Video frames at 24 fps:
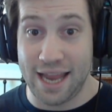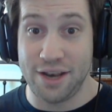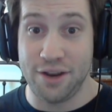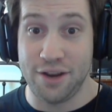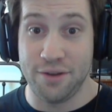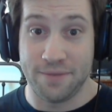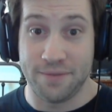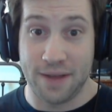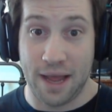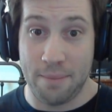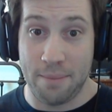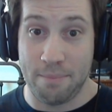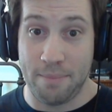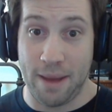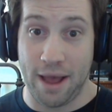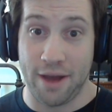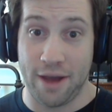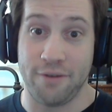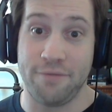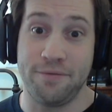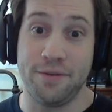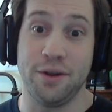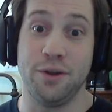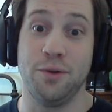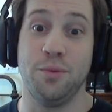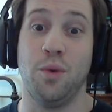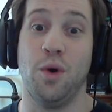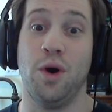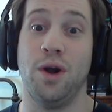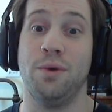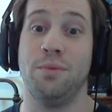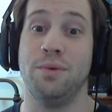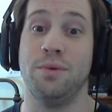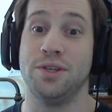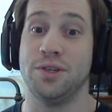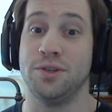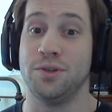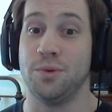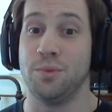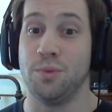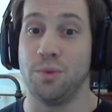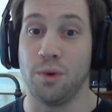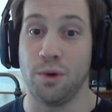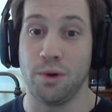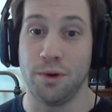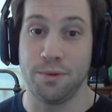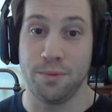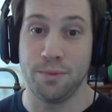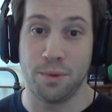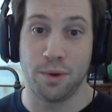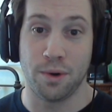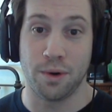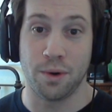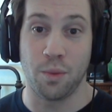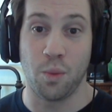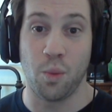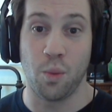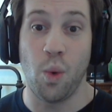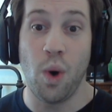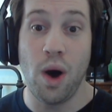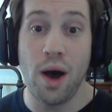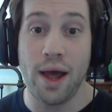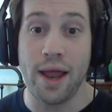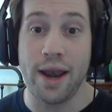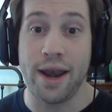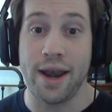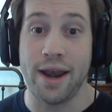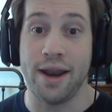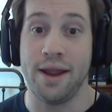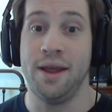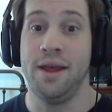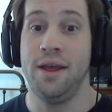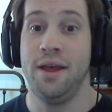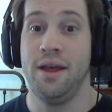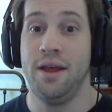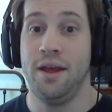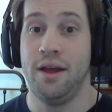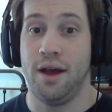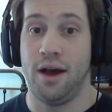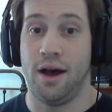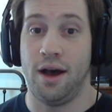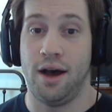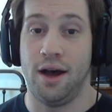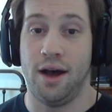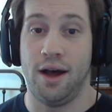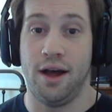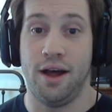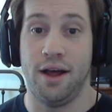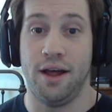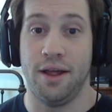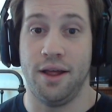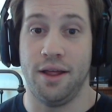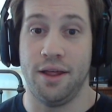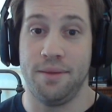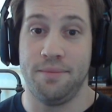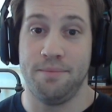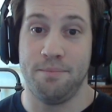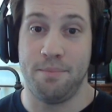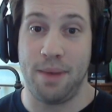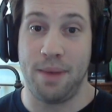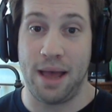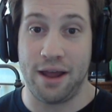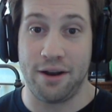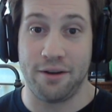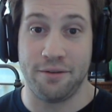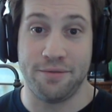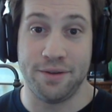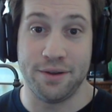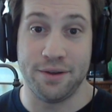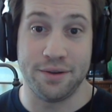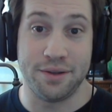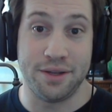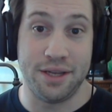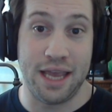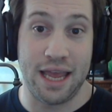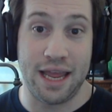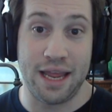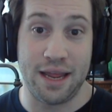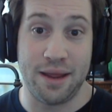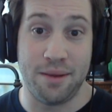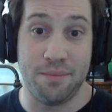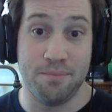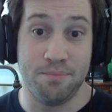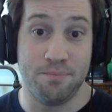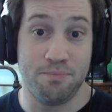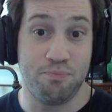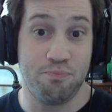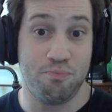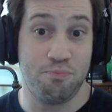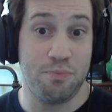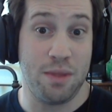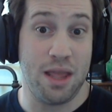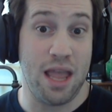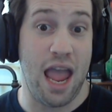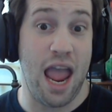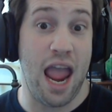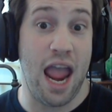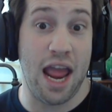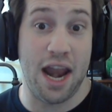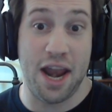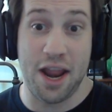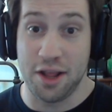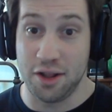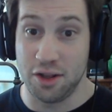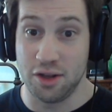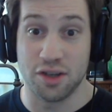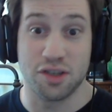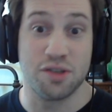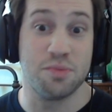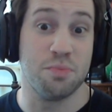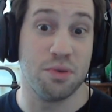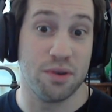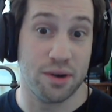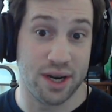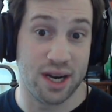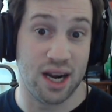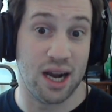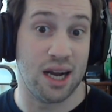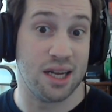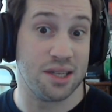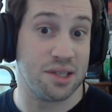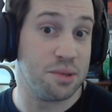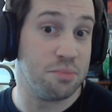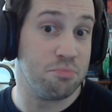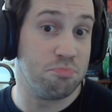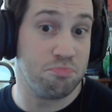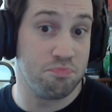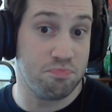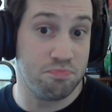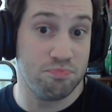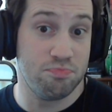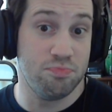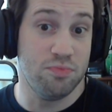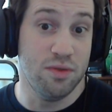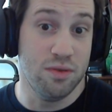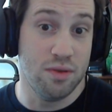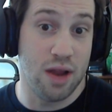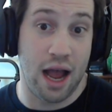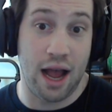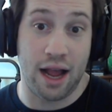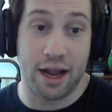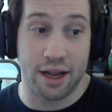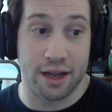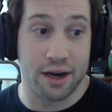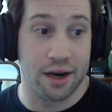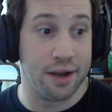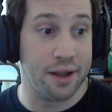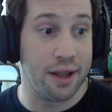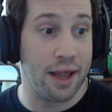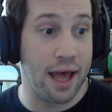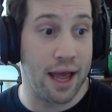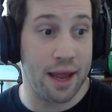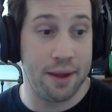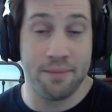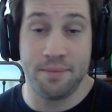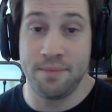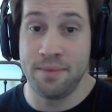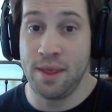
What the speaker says: you've got Battlefield 1, which is a World War I Battlefield game, and it looks pretty awesome. Not gonna lie.